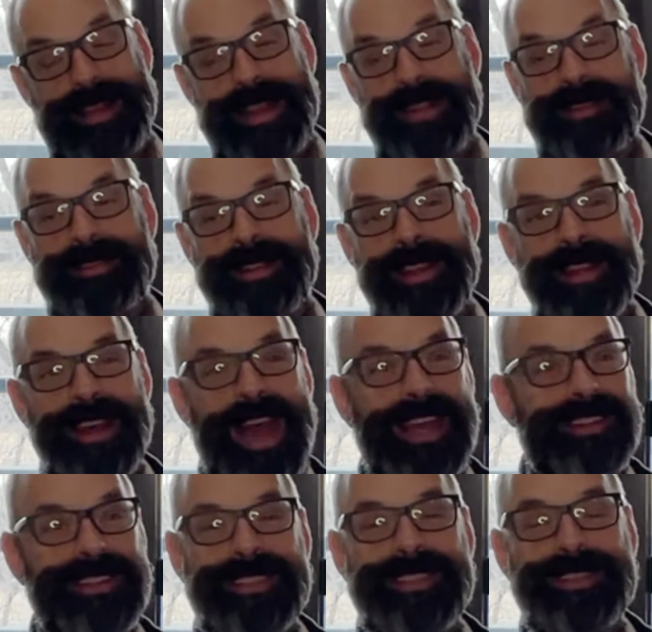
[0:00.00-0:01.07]
And I
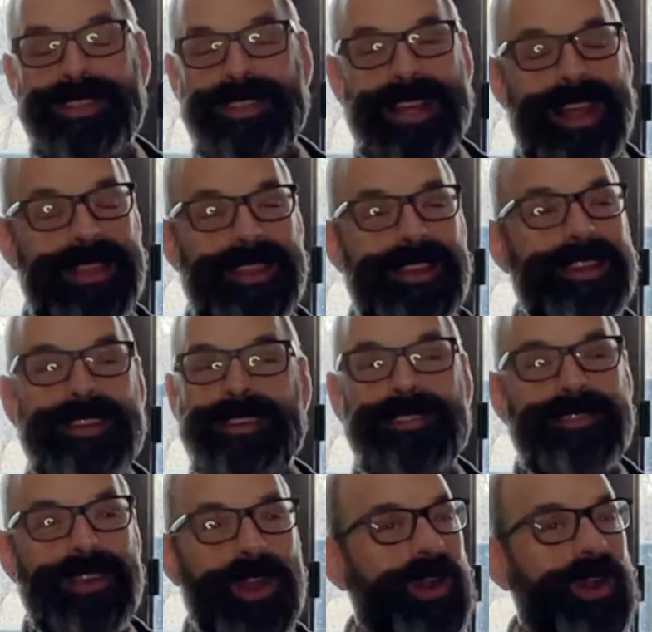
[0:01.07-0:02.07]
listened to that thing